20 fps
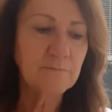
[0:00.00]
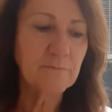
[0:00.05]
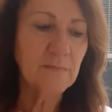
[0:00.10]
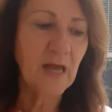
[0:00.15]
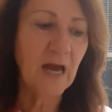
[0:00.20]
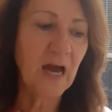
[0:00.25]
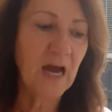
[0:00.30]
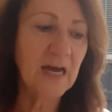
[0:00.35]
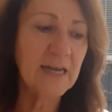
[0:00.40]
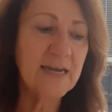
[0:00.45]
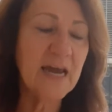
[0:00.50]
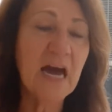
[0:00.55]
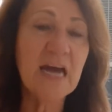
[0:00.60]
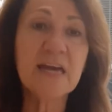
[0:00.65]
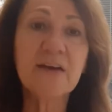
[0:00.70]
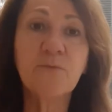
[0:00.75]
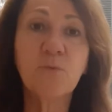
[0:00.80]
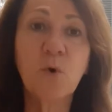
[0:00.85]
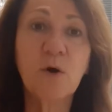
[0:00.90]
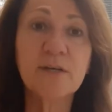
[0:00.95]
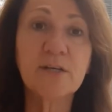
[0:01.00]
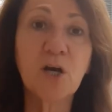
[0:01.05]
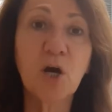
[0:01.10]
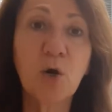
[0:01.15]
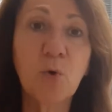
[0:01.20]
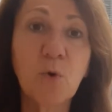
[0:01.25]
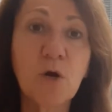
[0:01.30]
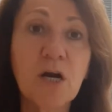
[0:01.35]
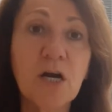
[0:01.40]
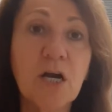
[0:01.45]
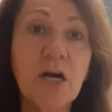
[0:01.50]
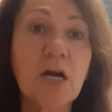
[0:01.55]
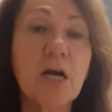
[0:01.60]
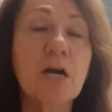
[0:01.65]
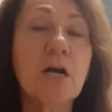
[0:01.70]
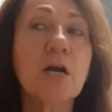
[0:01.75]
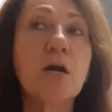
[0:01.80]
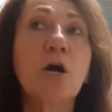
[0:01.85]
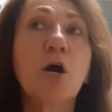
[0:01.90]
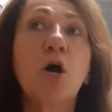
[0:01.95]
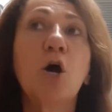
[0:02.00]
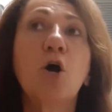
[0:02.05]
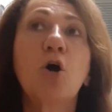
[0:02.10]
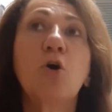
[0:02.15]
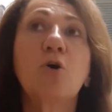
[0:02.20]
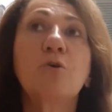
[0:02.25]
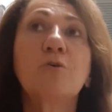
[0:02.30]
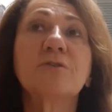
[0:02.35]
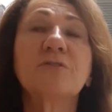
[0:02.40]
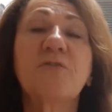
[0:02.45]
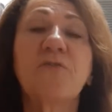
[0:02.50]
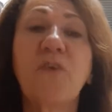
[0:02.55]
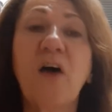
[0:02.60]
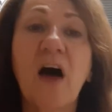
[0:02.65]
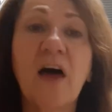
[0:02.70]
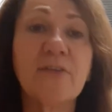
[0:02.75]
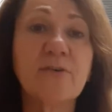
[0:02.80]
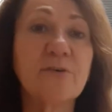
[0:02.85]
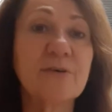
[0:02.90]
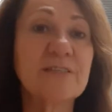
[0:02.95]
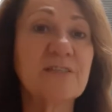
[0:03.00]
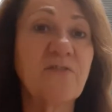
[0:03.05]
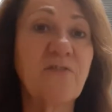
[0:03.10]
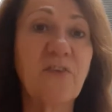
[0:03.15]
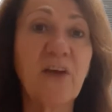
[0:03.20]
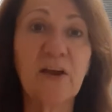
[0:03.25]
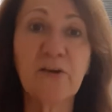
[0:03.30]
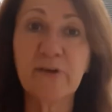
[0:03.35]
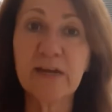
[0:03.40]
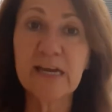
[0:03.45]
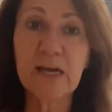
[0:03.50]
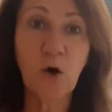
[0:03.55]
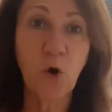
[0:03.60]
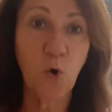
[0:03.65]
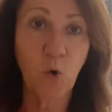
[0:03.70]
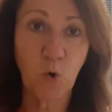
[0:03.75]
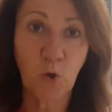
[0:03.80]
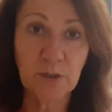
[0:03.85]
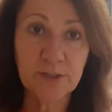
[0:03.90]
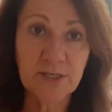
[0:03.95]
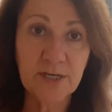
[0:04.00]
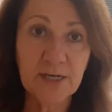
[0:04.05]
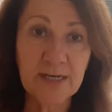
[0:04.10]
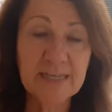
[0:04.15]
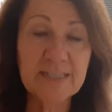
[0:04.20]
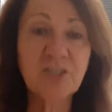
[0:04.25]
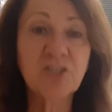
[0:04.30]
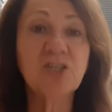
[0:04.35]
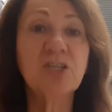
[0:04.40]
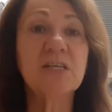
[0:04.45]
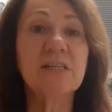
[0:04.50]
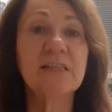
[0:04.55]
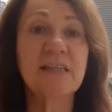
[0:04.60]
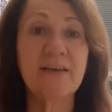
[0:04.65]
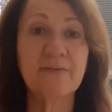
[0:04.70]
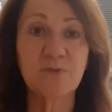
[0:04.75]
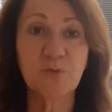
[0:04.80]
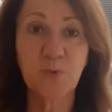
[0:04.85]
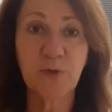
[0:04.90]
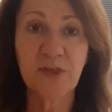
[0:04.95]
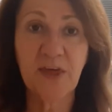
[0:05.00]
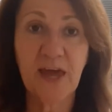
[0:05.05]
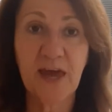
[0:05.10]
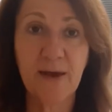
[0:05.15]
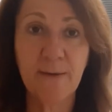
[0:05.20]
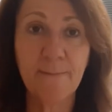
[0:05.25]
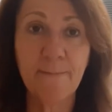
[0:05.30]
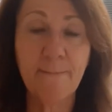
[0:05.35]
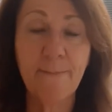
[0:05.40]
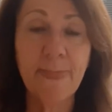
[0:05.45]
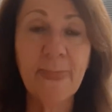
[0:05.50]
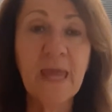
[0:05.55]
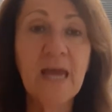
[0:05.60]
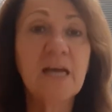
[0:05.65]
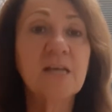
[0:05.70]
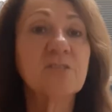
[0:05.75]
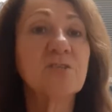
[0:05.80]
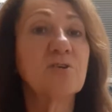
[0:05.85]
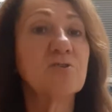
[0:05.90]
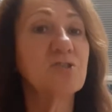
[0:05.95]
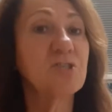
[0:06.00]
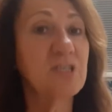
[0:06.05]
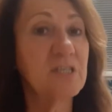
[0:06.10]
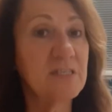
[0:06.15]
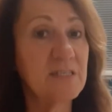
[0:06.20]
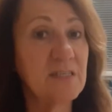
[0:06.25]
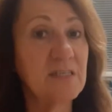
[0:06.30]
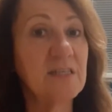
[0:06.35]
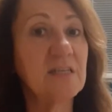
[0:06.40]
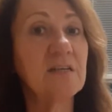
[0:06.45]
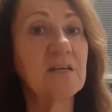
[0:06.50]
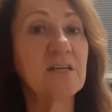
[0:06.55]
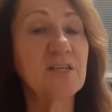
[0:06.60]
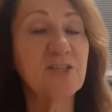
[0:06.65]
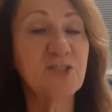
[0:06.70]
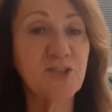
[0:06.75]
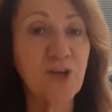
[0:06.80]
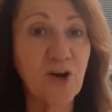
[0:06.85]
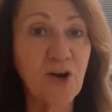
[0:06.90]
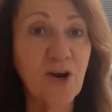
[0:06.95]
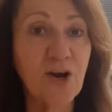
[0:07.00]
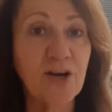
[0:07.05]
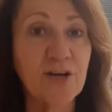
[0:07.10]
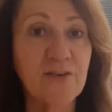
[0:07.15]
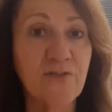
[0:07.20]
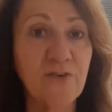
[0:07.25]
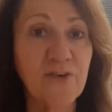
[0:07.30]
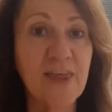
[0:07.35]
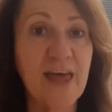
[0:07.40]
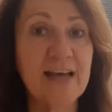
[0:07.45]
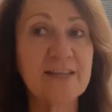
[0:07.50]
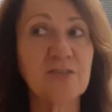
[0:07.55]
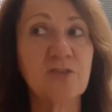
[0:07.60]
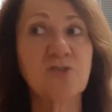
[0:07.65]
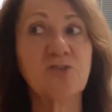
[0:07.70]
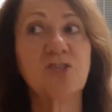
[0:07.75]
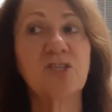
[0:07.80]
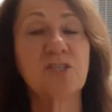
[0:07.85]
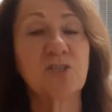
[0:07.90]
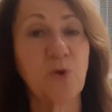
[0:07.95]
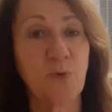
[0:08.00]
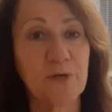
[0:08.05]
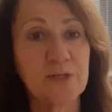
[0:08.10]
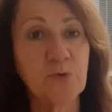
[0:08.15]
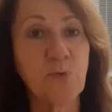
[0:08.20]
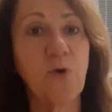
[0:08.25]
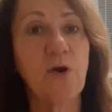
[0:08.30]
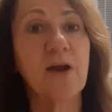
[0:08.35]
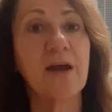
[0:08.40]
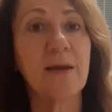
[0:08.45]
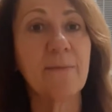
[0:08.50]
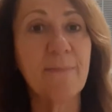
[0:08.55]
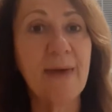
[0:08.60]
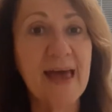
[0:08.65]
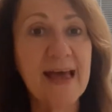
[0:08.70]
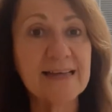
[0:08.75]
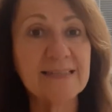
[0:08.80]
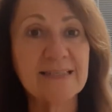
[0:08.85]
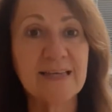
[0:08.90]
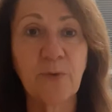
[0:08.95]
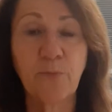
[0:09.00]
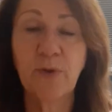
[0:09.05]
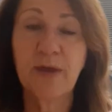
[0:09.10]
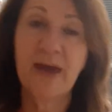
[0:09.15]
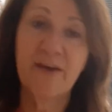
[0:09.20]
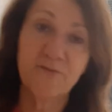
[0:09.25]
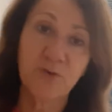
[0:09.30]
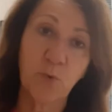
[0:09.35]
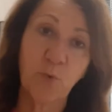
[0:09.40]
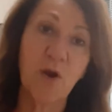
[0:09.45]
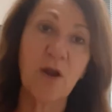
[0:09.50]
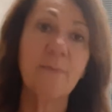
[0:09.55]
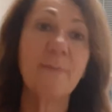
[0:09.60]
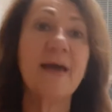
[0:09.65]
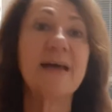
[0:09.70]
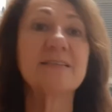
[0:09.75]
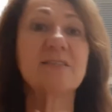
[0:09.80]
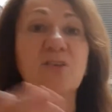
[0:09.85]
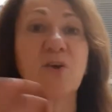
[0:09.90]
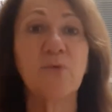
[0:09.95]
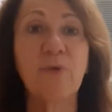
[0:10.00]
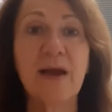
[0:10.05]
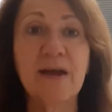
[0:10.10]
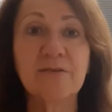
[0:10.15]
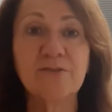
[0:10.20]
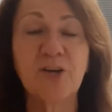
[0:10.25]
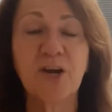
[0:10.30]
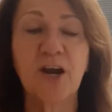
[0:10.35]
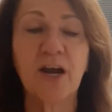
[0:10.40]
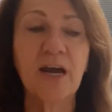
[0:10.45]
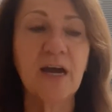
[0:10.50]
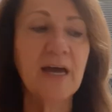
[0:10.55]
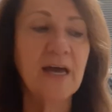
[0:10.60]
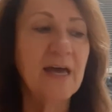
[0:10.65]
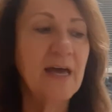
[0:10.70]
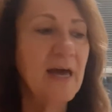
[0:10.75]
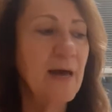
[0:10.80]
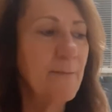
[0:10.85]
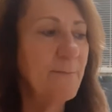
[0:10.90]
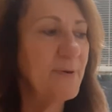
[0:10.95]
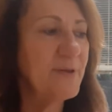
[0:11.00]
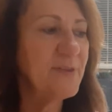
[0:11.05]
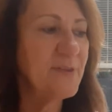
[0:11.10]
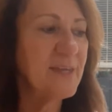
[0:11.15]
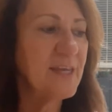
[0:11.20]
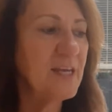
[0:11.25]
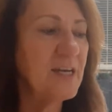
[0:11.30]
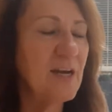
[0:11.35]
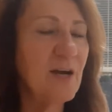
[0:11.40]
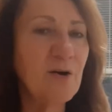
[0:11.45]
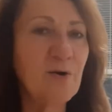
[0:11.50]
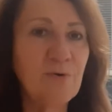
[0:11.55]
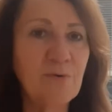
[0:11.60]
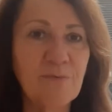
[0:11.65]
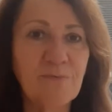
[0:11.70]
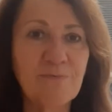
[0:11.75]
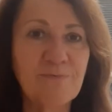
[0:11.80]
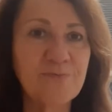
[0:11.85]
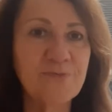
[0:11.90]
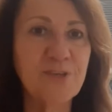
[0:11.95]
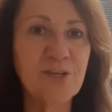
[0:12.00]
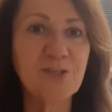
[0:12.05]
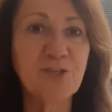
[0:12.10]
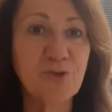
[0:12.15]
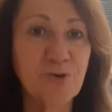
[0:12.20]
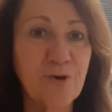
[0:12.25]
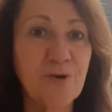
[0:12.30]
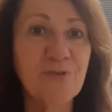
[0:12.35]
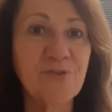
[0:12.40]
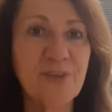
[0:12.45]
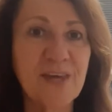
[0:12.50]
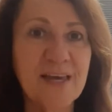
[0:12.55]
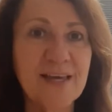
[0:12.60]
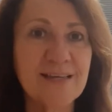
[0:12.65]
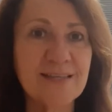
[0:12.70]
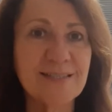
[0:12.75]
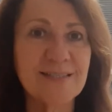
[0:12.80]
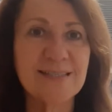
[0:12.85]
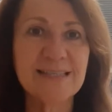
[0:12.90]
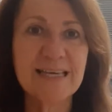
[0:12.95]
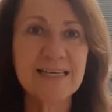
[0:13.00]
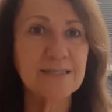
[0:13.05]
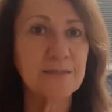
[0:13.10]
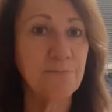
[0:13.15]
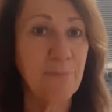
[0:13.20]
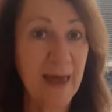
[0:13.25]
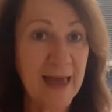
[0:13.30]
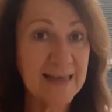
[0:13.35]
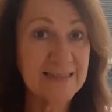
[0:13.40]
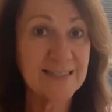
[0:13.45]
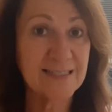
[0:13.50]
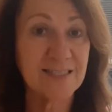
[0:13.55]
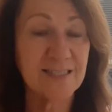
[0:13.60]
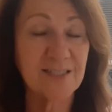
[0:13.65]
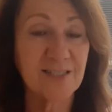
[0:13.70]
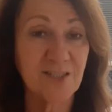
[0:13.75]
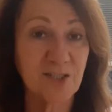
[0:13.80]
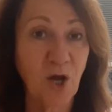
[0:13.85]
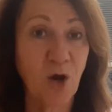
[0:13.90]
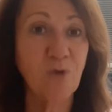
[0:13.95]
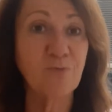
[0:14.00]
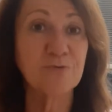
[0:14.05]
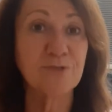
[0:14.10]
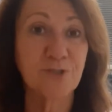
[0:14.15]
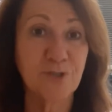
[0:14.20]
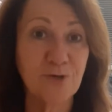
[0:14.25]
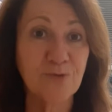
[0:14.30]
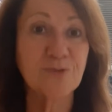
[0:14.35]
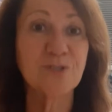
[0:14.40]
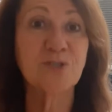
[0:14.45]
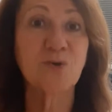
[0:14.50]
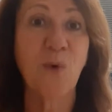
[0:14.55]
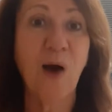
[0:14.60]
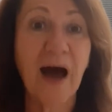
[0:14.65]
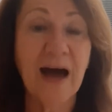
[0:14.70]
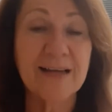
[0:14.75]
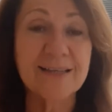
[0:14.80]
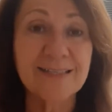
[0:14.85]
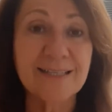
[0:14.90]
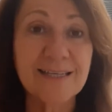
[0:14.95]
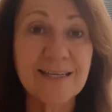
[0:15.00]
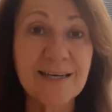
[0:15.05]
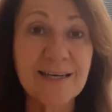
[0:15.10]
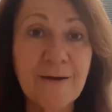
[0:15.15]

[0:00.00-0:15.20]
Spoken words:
And I have one coworker whose father is very old, and she lives with him. So she's a little concerned for that. So she's always wearing a mask, and we have to wear a mask around her. But, the truth is, these masks don't do squat.